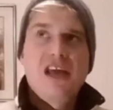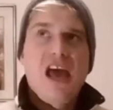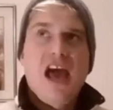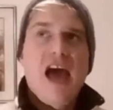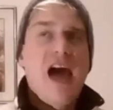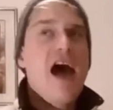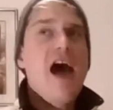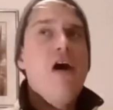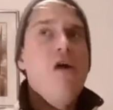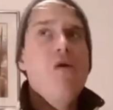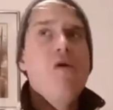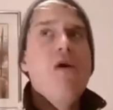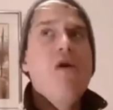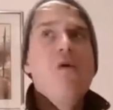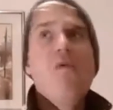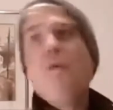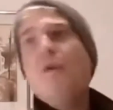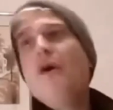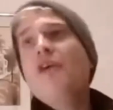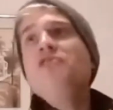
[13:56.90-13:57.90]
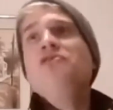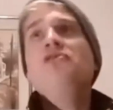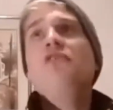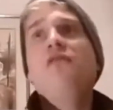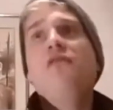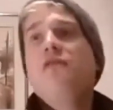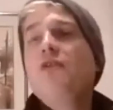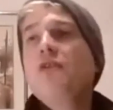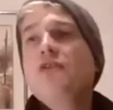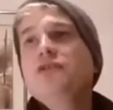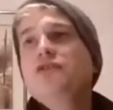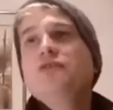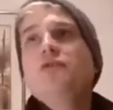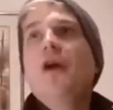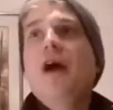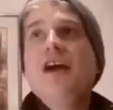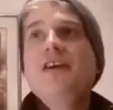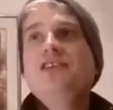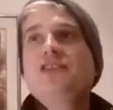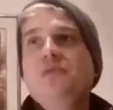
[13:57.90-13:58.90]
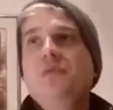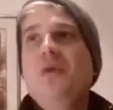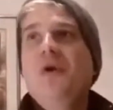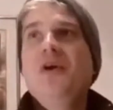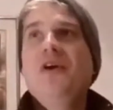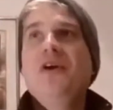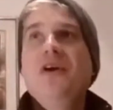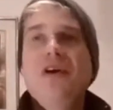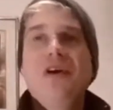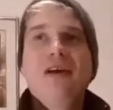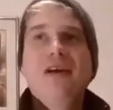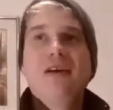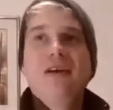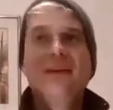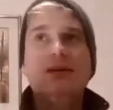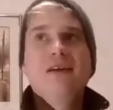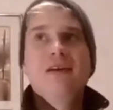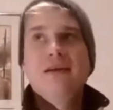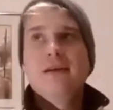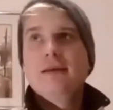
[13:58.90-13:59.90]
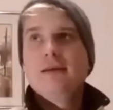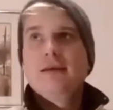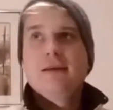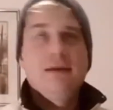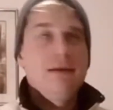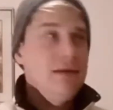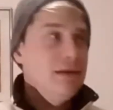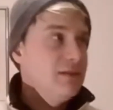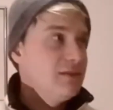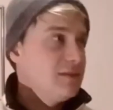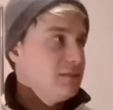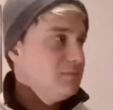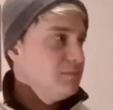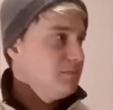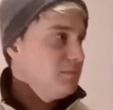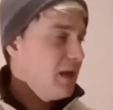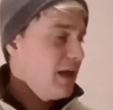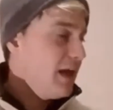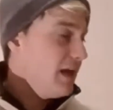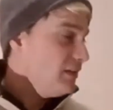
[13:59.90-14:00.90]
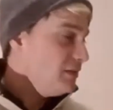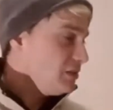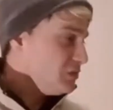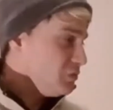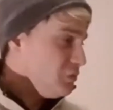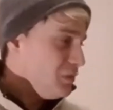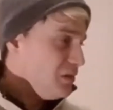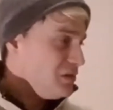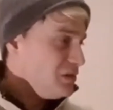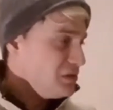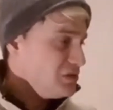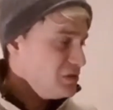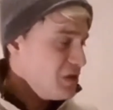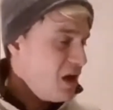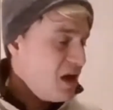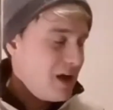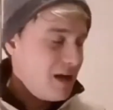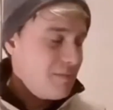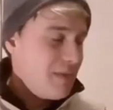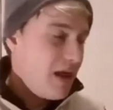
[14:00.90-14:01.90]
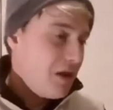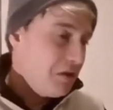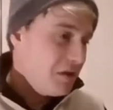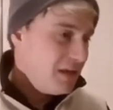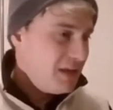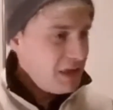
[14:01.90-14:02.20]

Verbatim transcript: how wonderful drugs were. And I just wanted to talk about